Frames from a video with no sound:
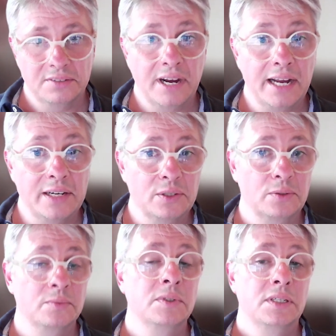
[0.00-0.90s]

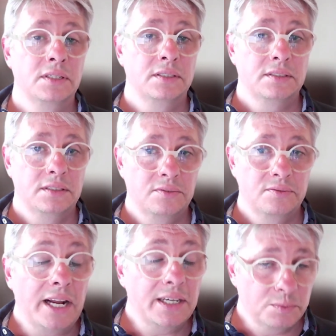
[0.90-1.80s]

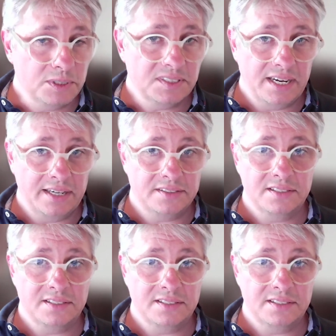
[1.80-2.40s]
valuable tasks.